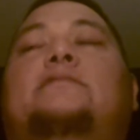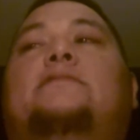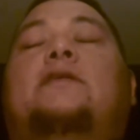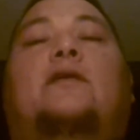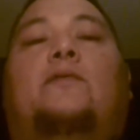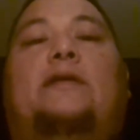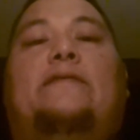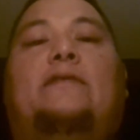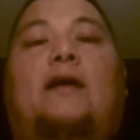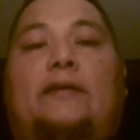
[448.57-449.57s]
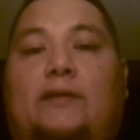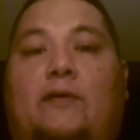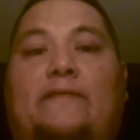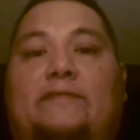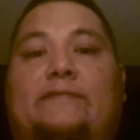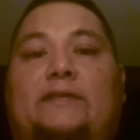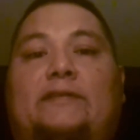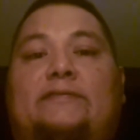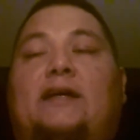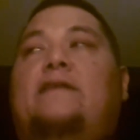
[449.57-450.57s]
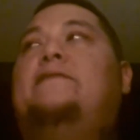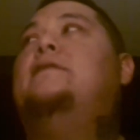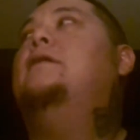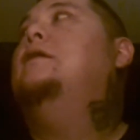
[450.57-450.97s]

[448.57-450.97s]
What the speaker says: to go whenever. I know I've lived a good life.